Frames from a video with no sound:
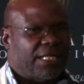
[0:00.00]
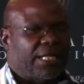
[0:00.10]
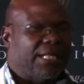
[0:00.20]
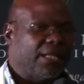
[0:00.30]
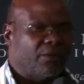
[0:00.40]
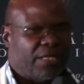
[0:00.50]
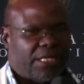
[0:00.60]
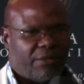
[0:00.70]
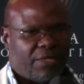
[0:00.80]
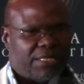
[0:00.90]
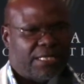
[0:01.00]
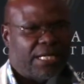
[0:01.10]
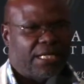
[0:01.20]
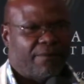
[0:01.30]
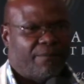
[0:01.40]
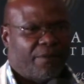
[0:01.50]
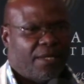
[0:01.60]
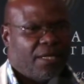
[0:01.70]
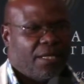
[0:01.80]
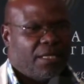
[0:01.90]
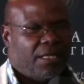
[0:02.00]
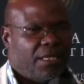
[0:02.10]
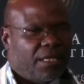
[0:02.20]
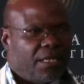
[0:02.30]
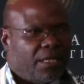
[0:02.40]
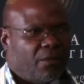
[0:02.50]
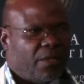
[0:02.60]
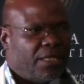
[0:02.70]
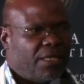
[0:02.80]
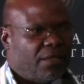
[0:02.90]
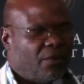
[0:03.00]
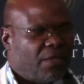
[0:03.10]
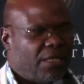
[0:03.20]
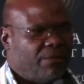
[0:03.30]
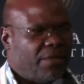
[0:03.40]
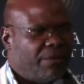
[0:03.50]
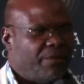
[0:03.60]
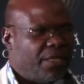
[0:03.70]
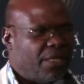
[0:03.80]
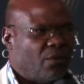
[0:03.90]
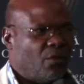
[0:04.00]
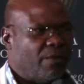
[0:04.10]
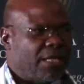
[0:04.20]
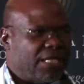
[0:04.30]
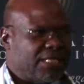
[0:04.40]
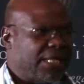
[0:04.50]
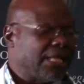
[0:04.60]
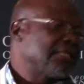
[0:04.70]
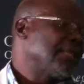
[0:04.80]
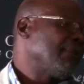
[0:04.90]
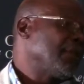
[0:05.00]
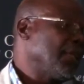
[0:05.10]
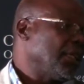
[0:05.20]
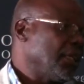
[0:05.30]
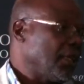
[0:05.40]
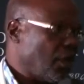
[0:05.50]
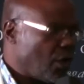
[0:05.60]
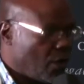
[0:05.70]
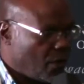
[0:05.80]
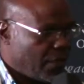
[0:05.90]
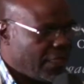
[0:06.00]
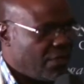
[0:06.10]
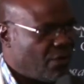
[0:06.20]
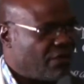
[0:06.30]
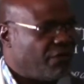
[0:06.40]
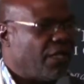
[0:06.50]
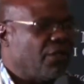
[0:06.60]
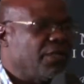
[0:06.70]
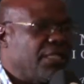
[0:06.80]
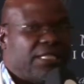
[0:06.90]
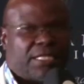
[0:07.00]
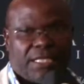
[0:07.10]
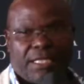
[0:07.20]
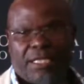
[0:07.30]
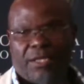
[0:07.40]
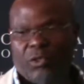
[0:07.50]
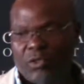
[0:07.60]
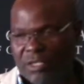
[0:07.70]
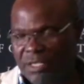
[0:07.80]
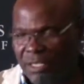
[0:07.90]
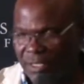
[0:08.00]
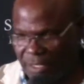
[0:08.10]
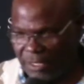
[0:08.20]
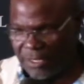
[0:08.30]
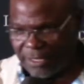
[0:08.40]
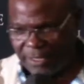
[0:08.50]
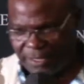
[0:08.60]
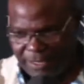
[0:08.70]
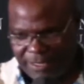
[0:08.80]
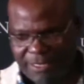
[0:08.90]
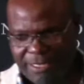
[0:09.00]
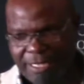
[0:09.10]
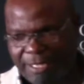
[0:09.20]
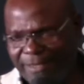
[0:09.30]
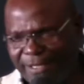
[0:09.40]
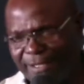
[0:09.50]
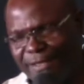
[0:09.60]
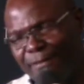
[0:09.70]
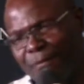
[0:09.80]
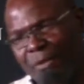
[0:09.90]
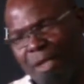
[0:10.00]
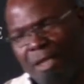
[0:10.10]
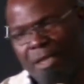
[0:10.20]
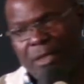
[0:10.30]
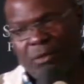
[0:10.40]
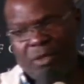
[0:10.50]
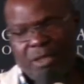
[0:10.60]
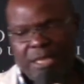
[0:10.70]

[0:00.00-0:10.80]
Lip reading: I learned when I was young. When maybe a woman has done something wrong and he was found guilty in those gathering, they will